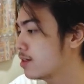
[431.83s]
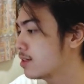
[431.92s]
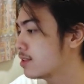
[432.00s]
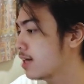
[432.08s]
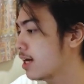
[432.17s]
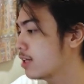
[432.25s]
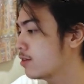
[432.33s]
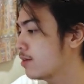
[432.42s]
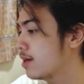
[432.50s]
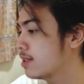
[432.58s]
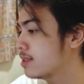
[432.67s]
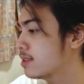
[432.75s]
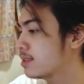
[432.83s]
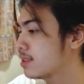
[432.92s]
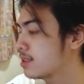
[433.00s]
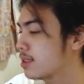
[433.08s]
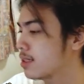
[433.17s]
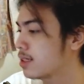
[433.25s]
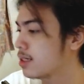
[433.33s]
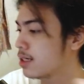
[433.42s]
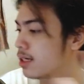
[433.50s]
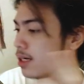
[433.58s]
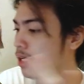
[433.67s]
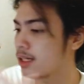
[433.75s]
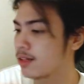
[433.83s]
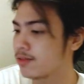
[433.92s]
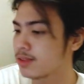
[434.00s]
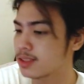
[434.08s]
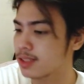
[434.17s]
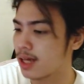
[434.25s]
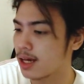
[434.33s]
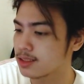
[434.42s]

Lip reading: sideways, it even scans